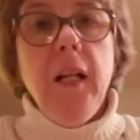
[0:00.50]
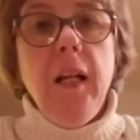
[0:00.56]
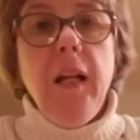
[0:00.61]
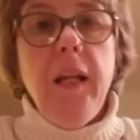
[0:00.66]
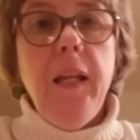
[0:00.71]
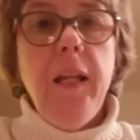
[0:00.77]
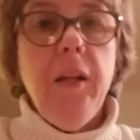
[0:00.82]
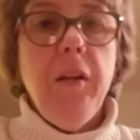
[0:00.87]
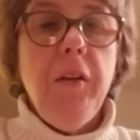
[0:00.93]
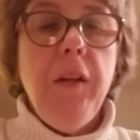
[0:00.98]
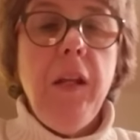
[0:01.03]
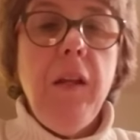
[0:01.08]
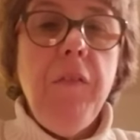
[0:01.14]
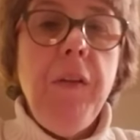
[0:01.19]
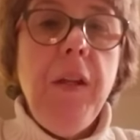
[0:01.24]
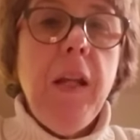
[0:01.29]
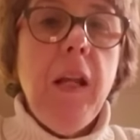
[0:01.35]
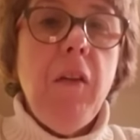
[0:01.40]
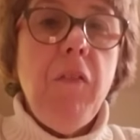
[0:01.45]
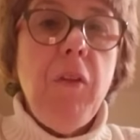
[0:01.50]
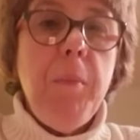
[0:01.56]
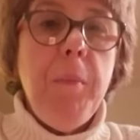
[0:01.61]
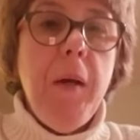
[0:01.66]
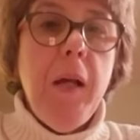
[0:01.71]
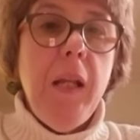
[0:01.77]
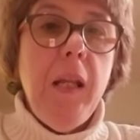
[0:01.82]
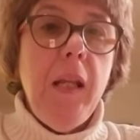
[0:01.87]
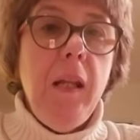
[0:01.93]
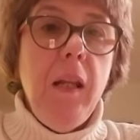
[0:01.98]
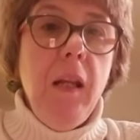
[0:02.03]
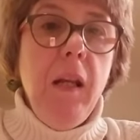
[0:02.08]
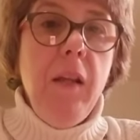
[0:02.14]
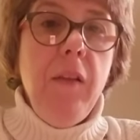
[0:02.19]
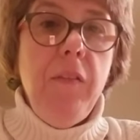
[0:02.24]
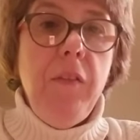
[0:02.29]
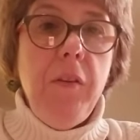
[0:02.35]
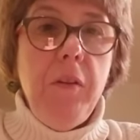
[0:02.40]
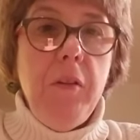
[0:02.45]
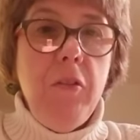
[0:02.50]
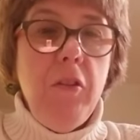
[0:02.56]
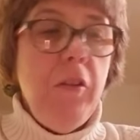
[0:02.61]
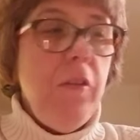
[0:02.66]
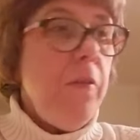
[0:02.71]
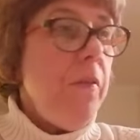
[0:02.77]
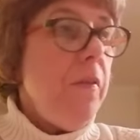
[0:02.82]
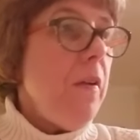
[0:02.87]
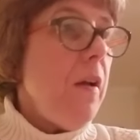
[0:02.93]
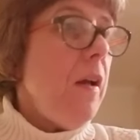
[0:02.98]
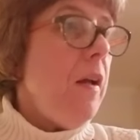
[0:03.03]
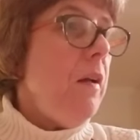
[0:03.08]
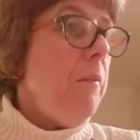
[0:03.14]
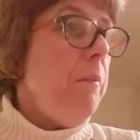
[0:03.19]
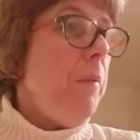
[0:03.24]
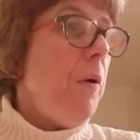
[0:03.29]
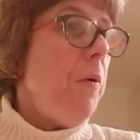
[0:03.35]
Hey, good evening, everybody. So I just um,